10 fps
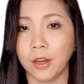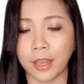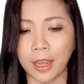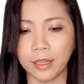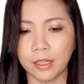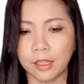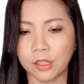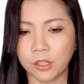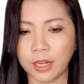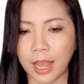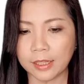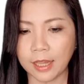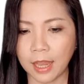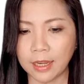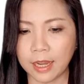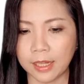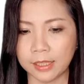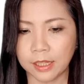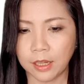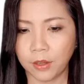Okay, so the SN
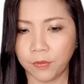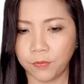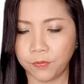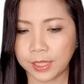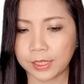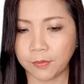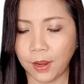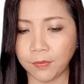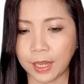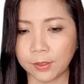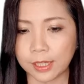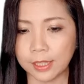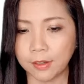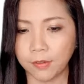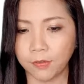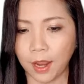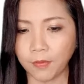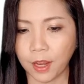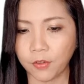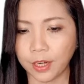is
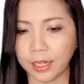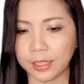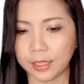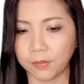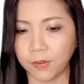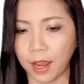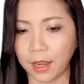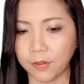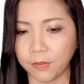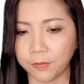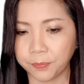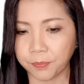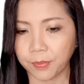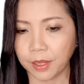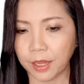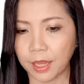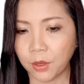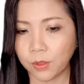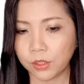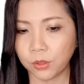65,535
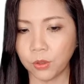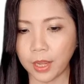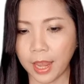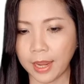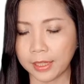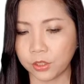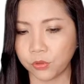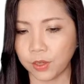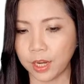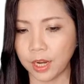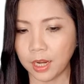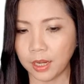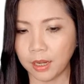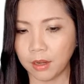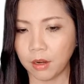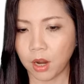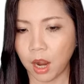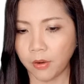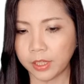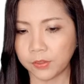equals to A is 3,
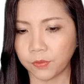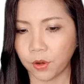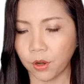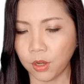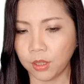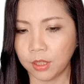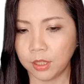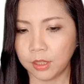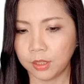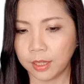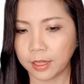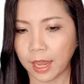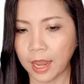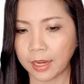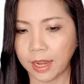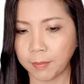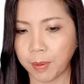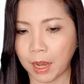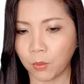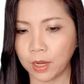R is 4, okay, and
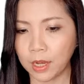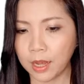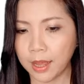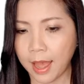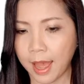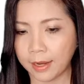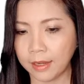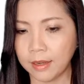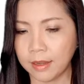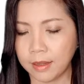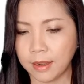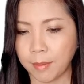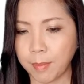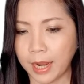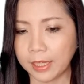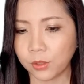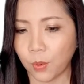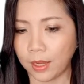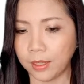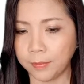then power N and minus
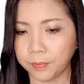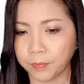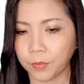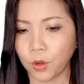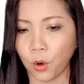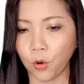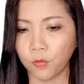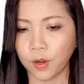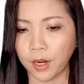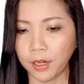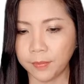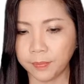1 over